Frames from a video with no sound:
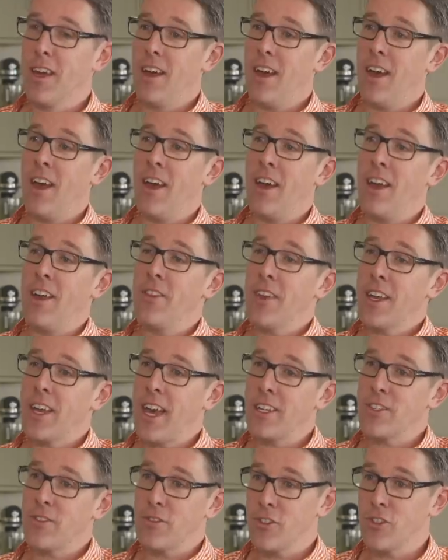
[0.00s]
Uh, in the
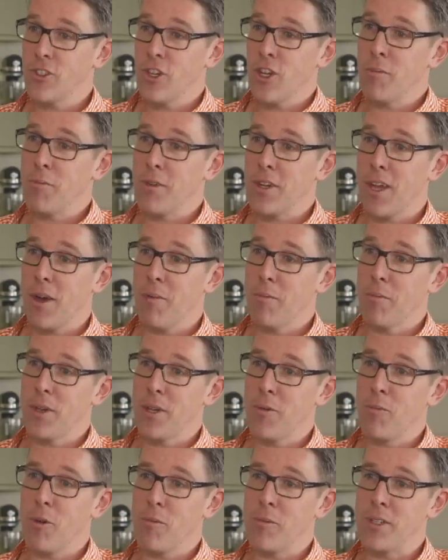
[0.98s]
case of the German
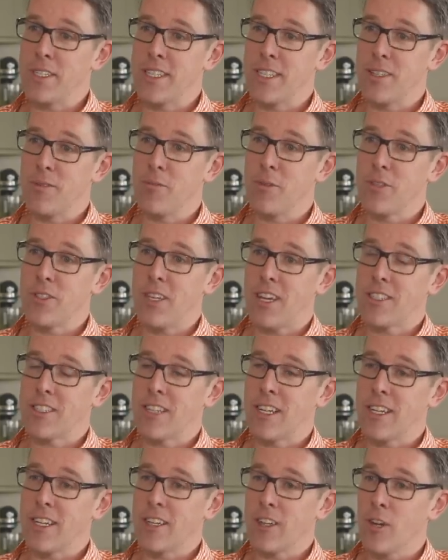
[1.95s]
company, what we did was
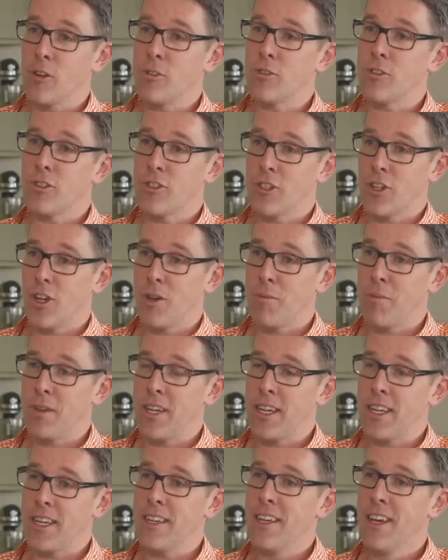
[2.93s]
actually go to
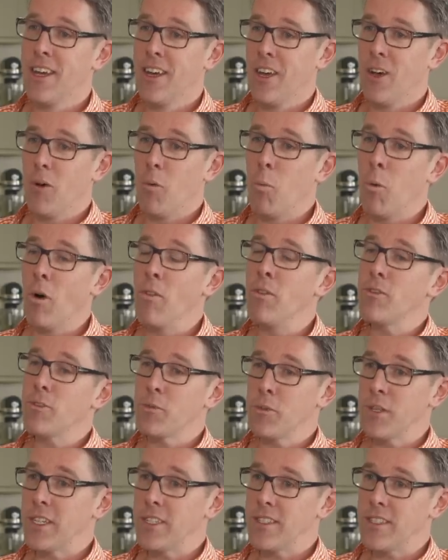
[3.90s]
Germany
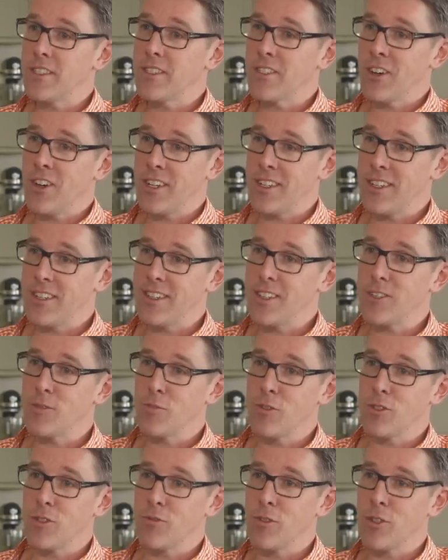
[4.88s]
once we had decided
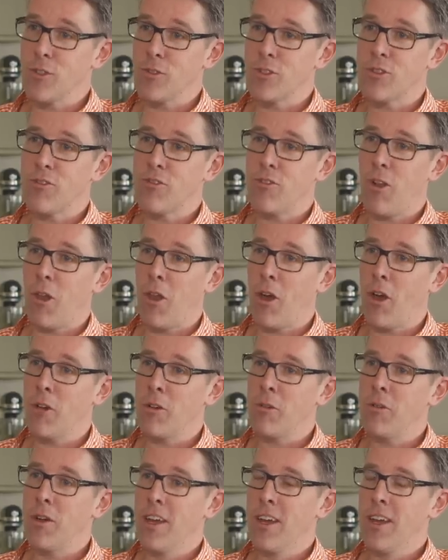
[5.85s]
this was the route to
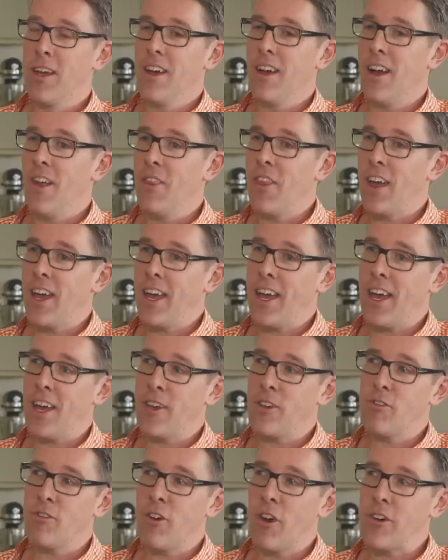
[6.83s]
follow, and they
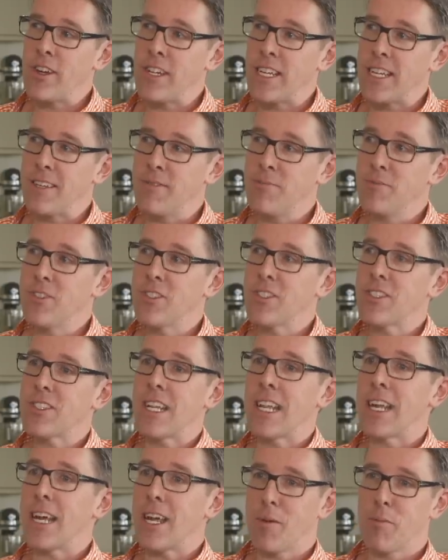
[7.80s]
had a very
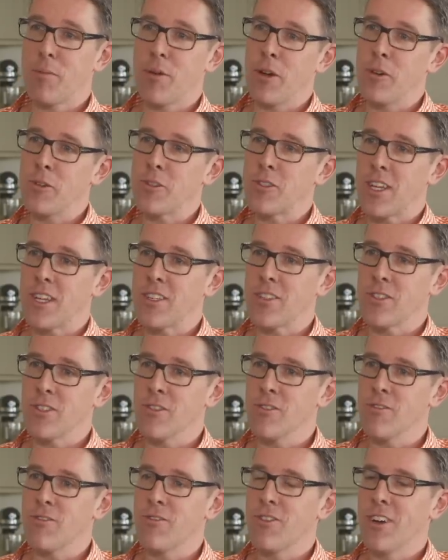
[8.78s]
slick process
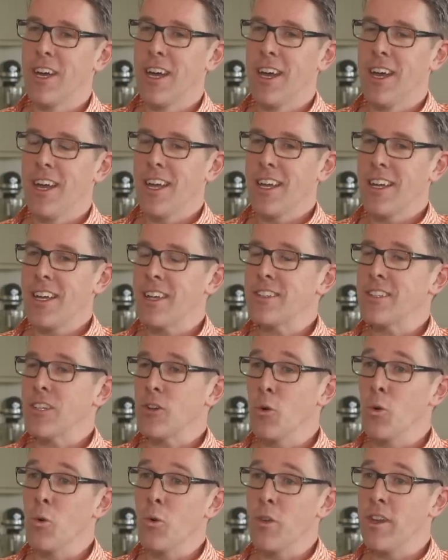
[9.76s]
of
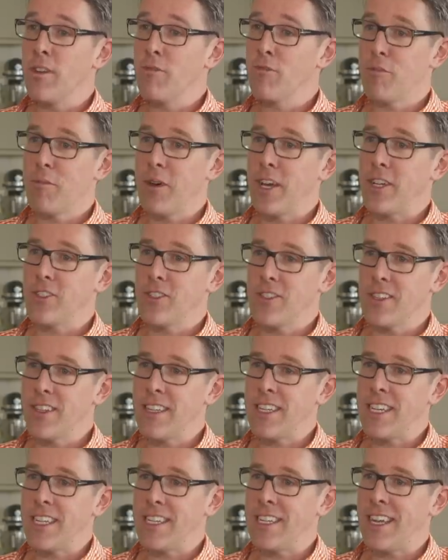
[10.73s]
getting all the information that
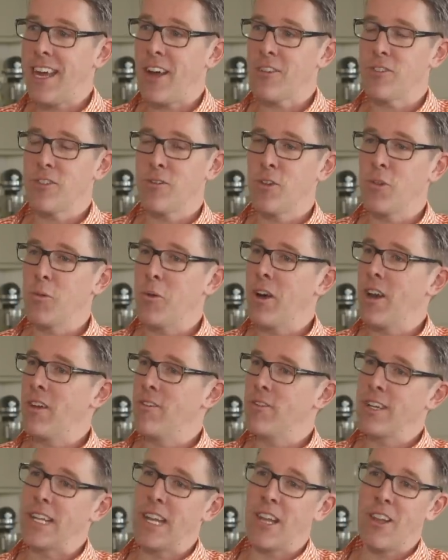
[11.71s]
they needed out of you, where
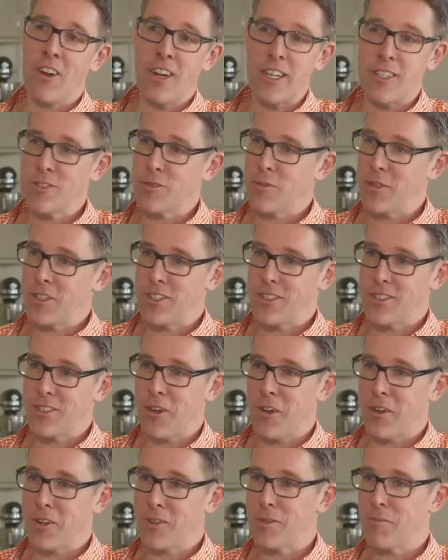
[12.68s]
every light switch is
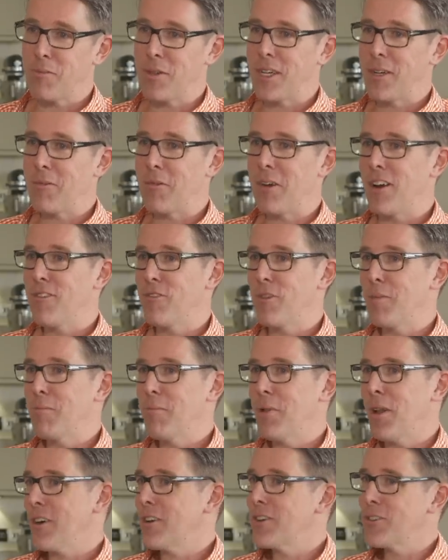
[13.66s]
going to be, where every
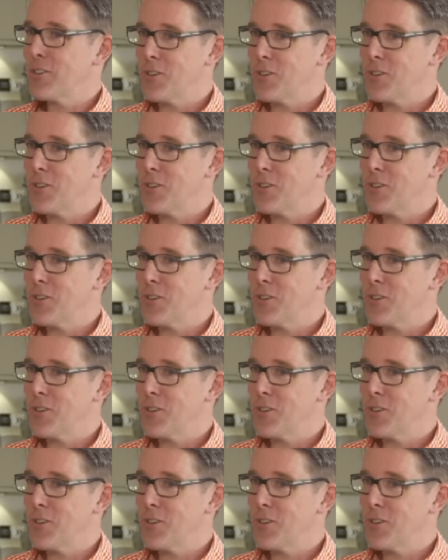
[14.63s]
plug